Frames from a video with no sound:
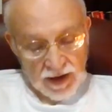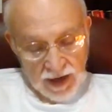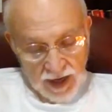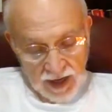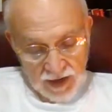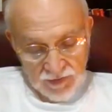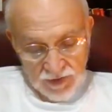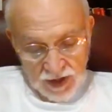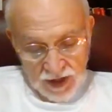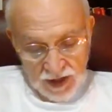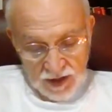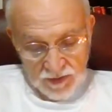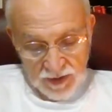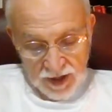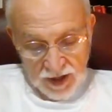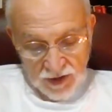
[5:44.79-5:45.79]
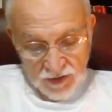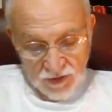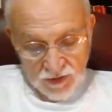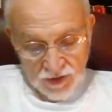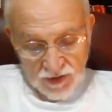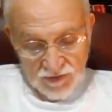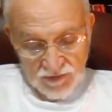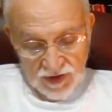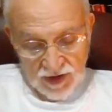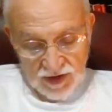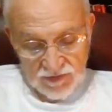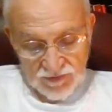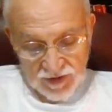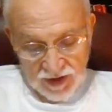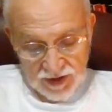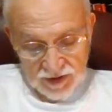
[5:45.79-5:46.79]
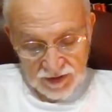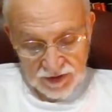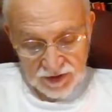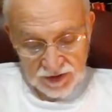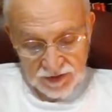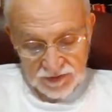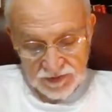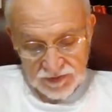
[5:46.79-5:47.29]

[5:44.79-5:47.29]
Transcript: and the Independent Order of Oddfellows.